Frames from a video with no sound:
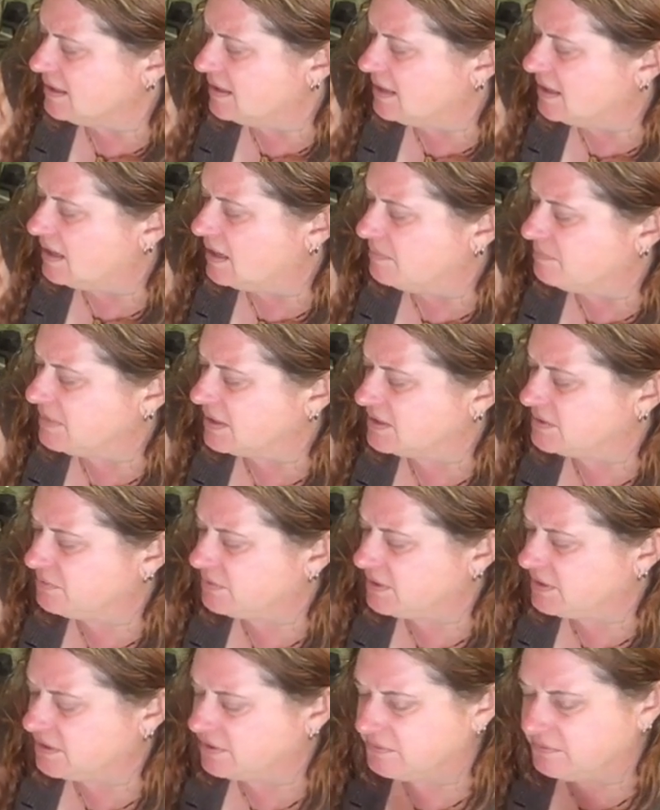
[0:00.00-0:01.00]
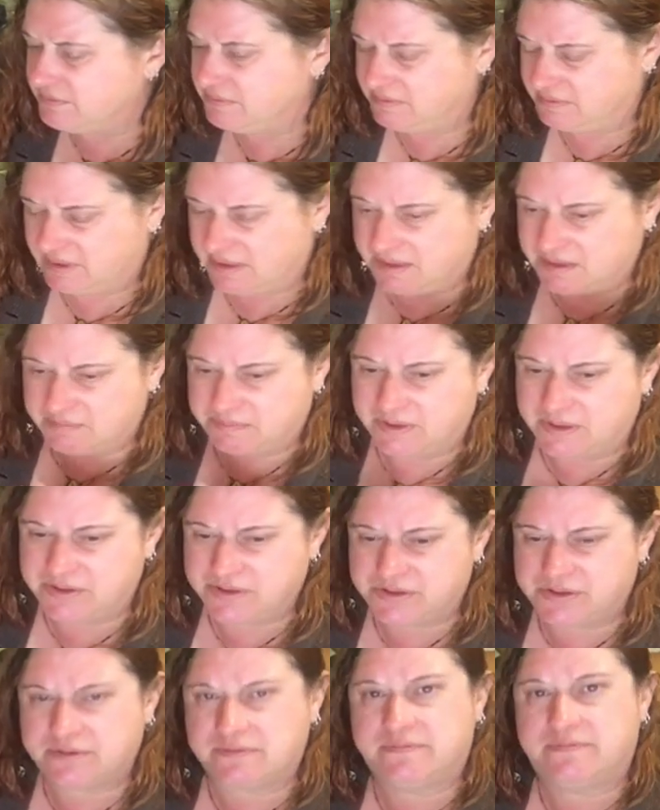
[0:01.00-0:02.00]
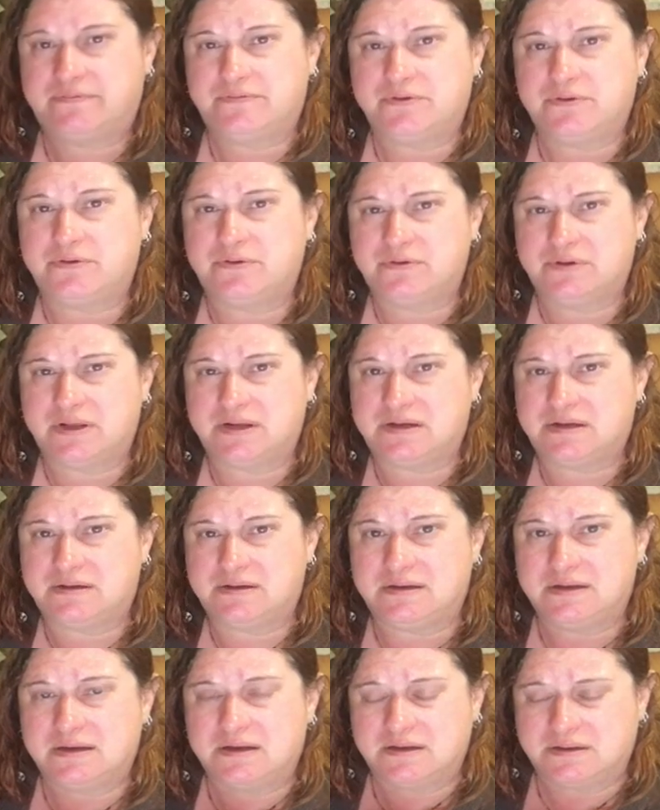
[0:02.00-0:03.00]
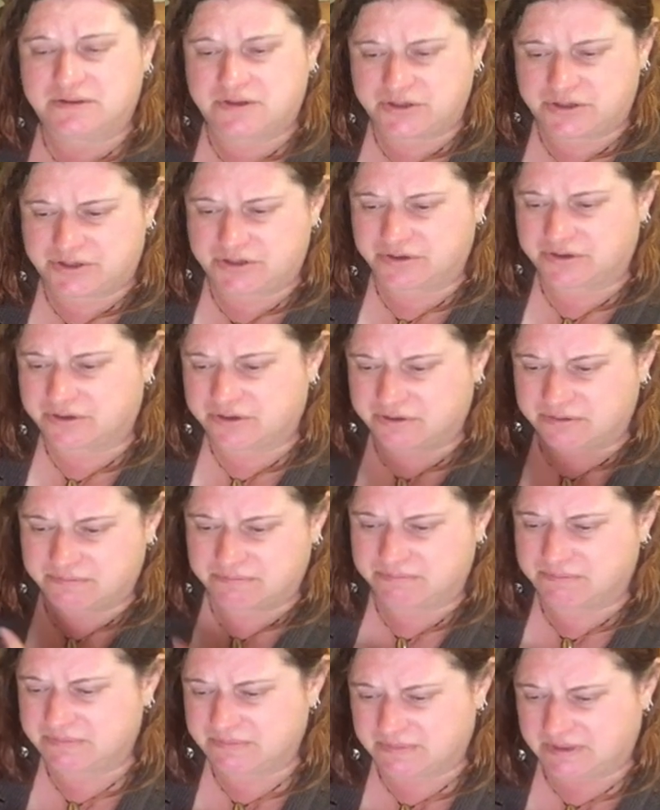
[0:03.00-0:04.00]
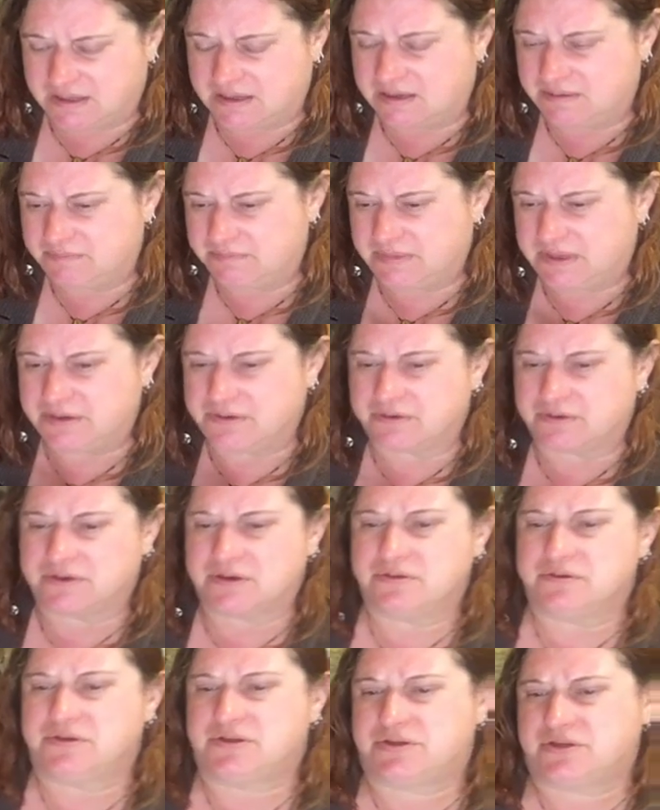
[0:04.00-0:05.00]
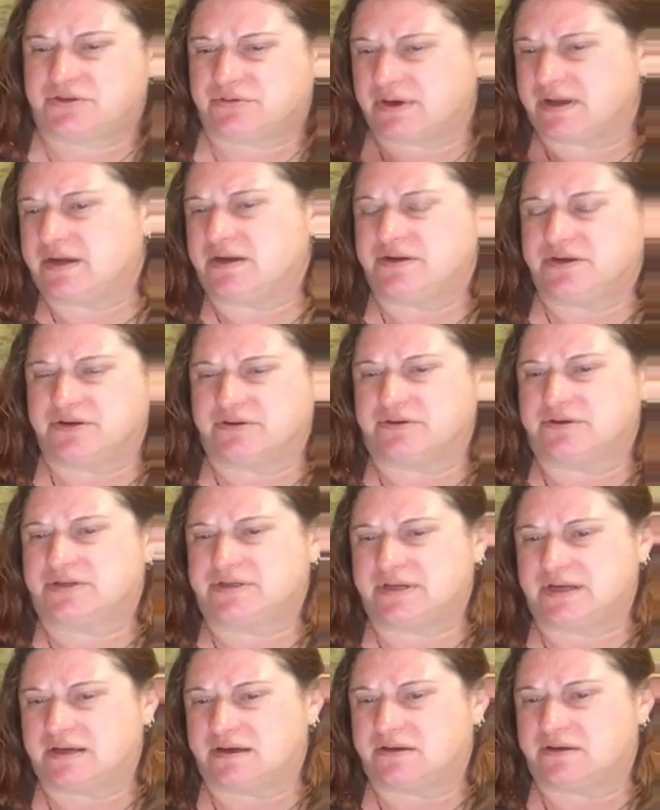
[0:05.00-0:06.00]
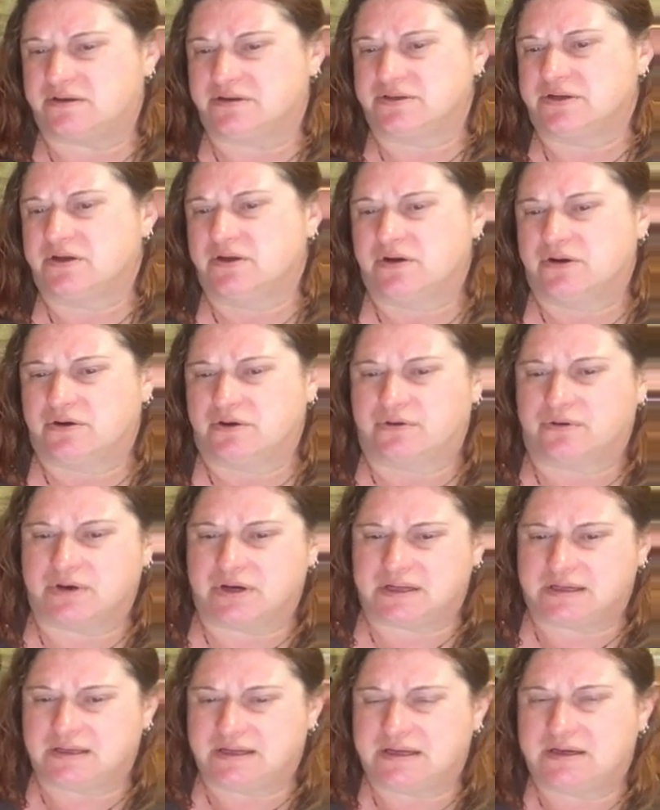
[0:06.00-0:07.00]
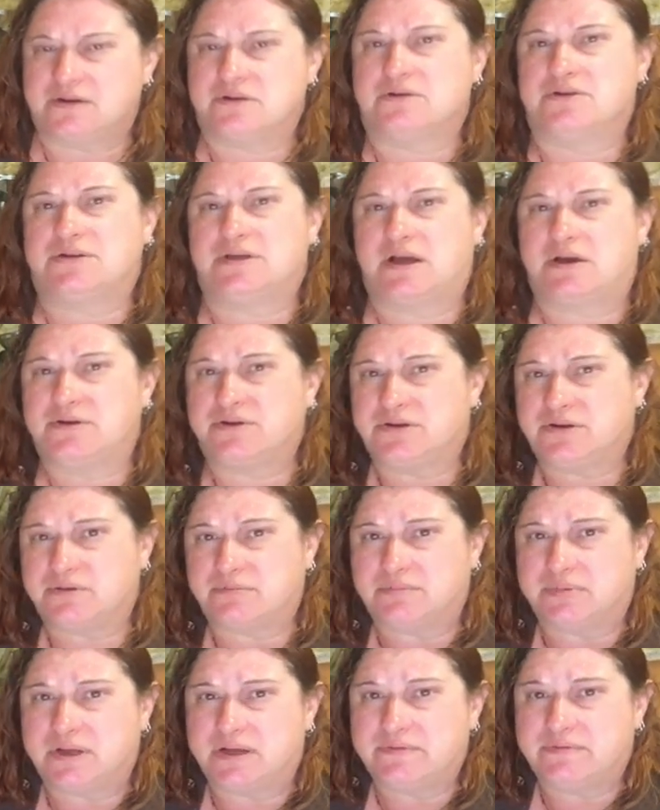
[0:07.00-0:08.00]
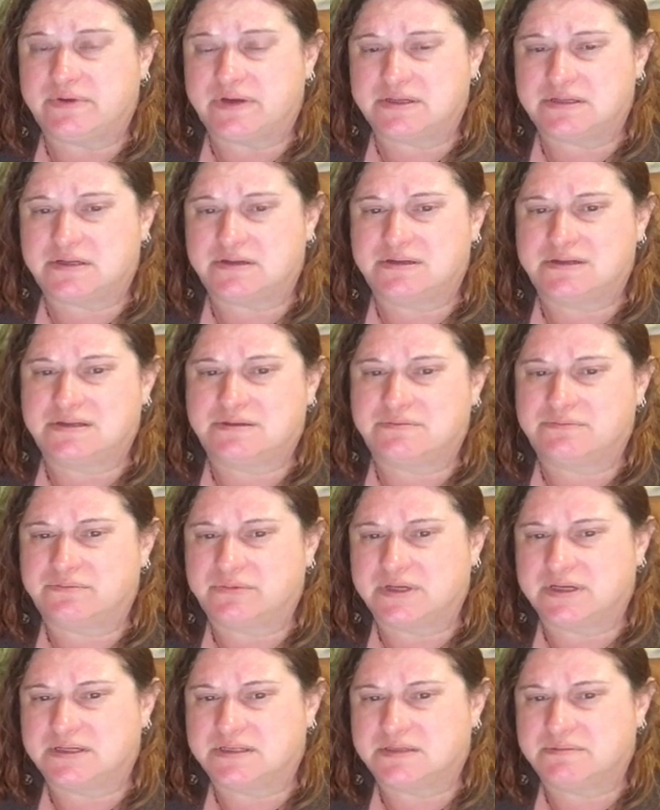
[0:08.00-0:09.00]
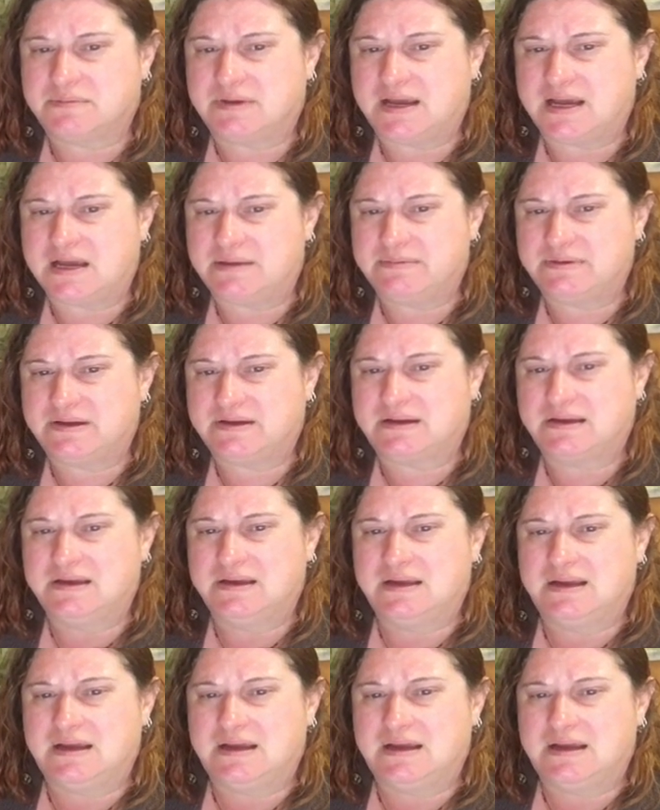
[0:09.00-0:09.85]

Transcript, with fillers: Um, that's when you eat a bunch of food and it, the sugar um, either goes straight into your cells or it lingers out in your blood vessels and wreaks some havoc.